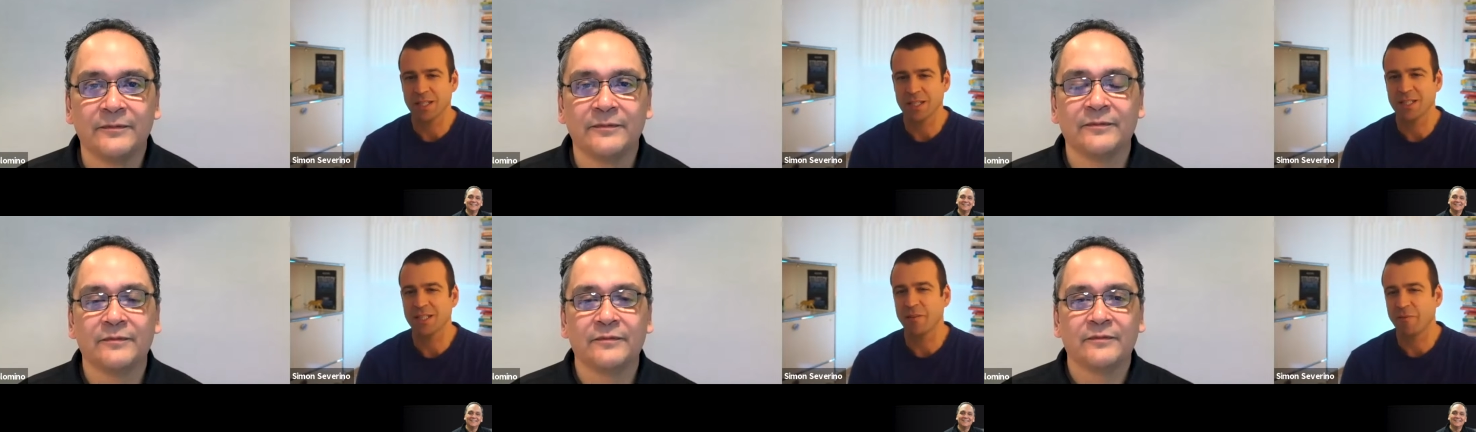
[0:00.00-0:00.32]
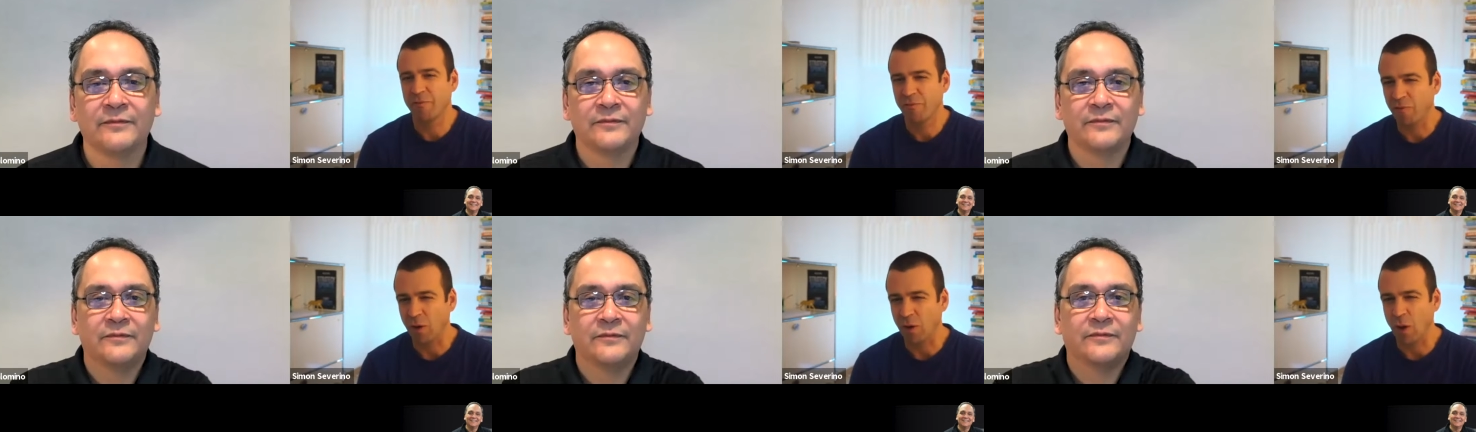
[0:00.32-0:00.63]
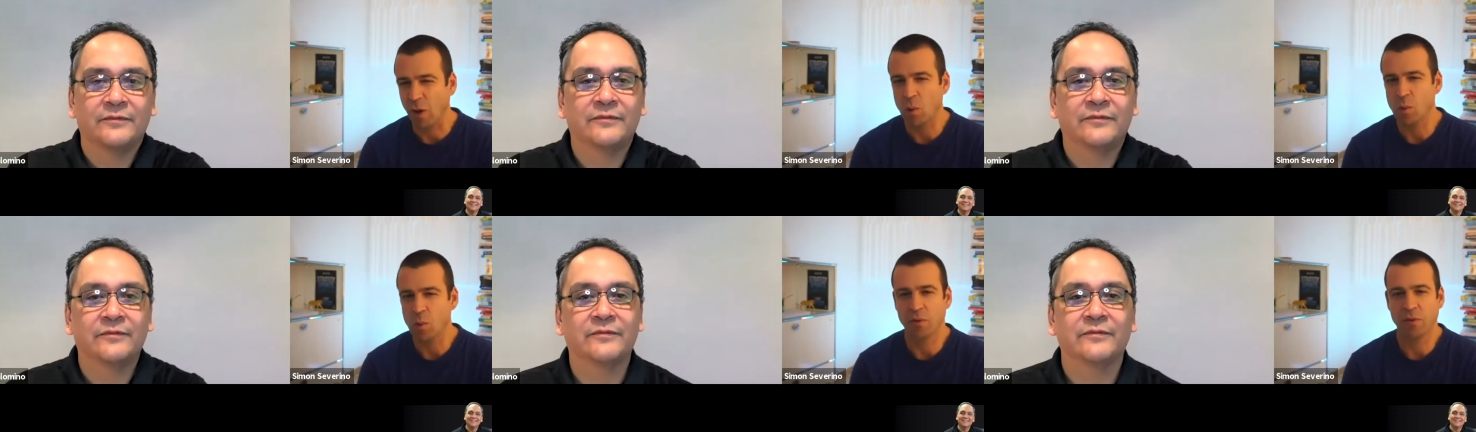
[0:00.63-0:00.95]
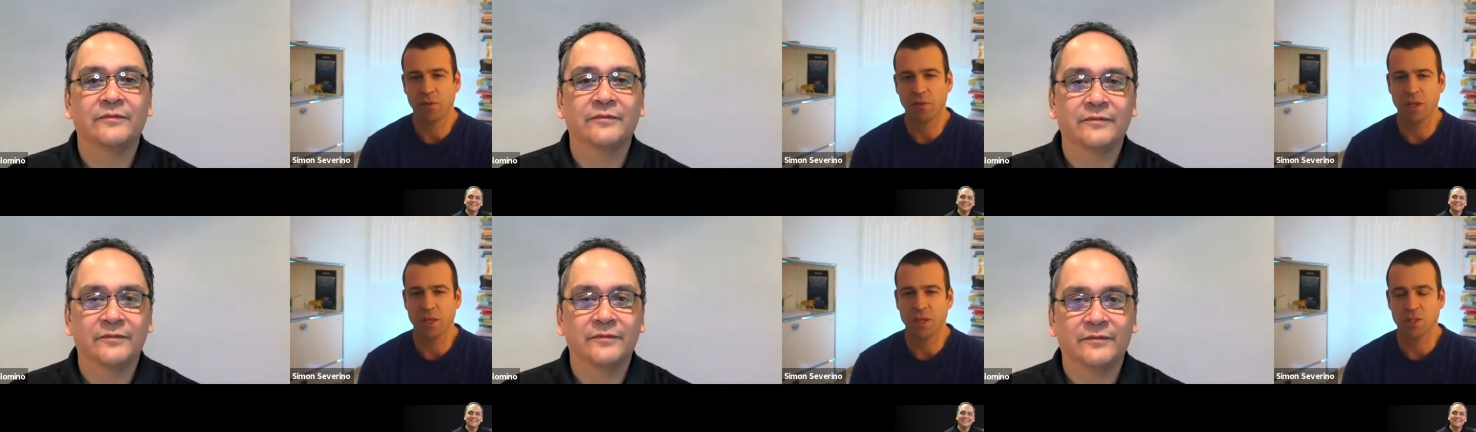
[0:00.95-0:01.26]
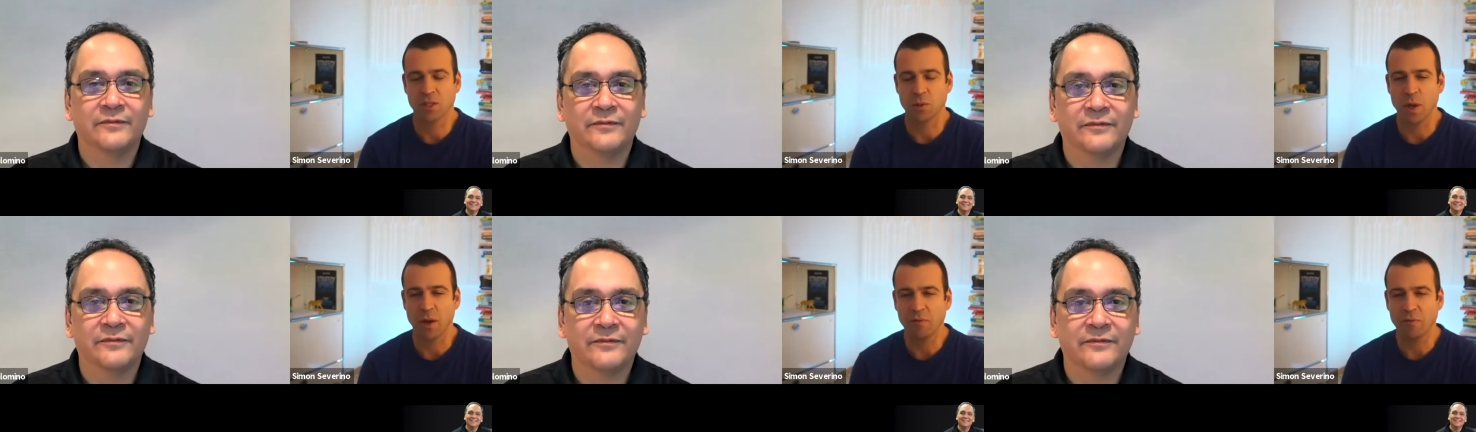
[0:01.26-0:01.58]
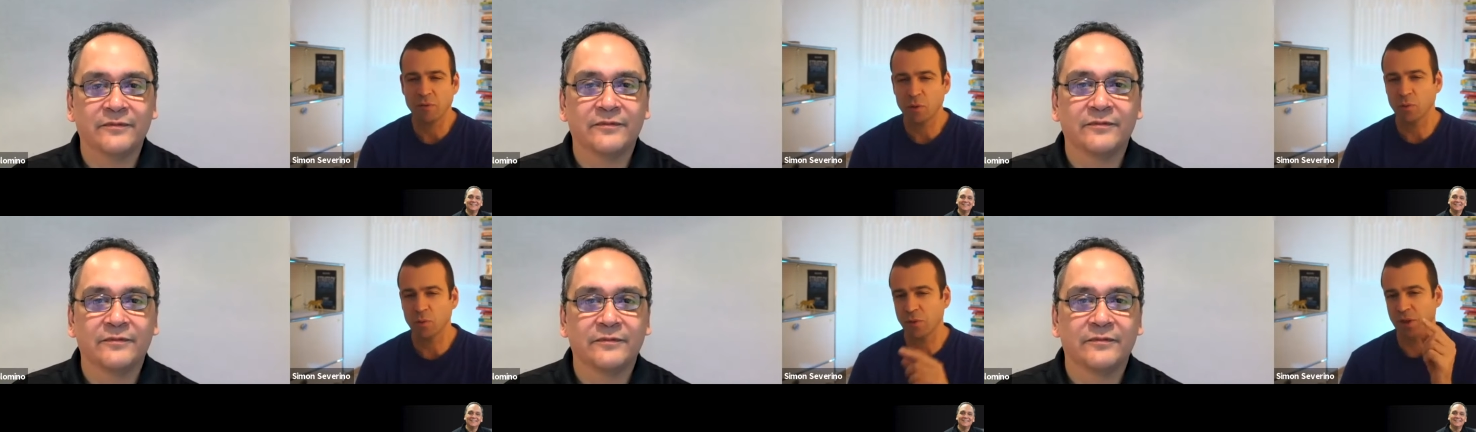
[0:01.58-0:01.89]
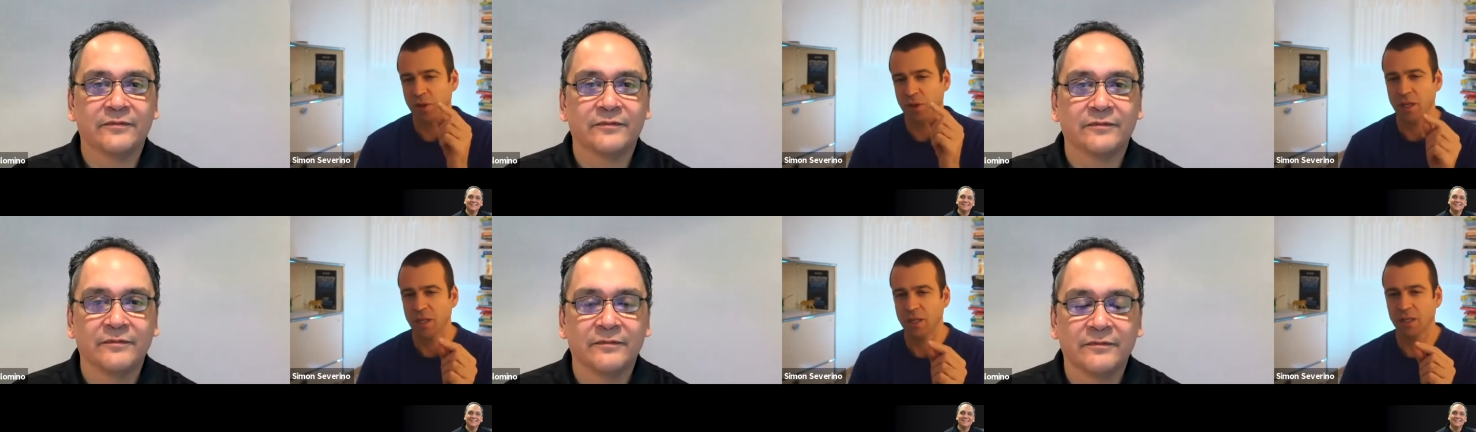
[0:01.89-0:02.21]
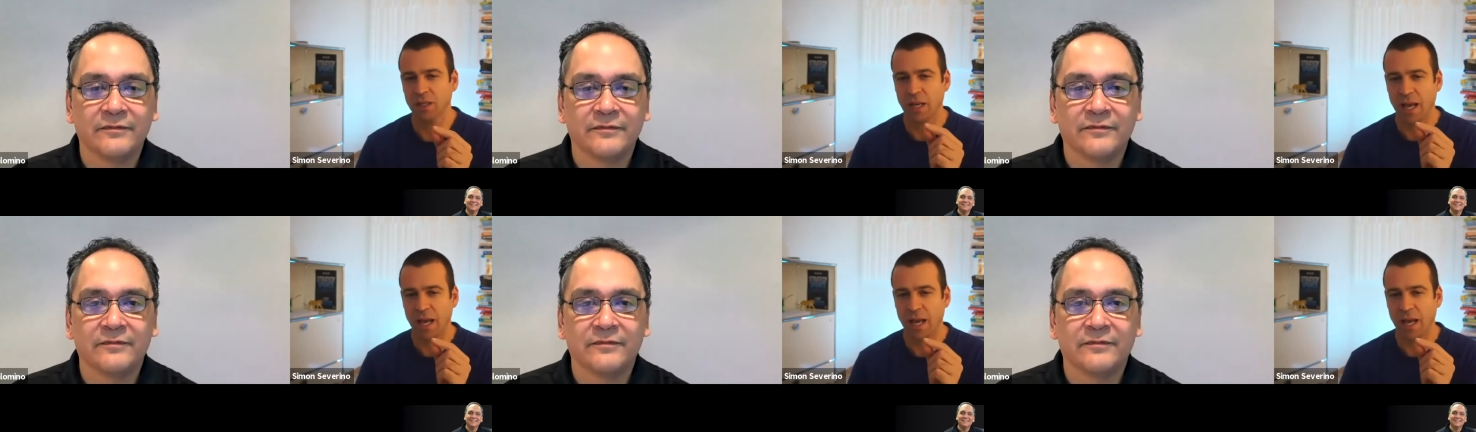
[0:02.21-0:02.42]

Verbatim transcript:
Speaker 1: It's a flow of things. You have to think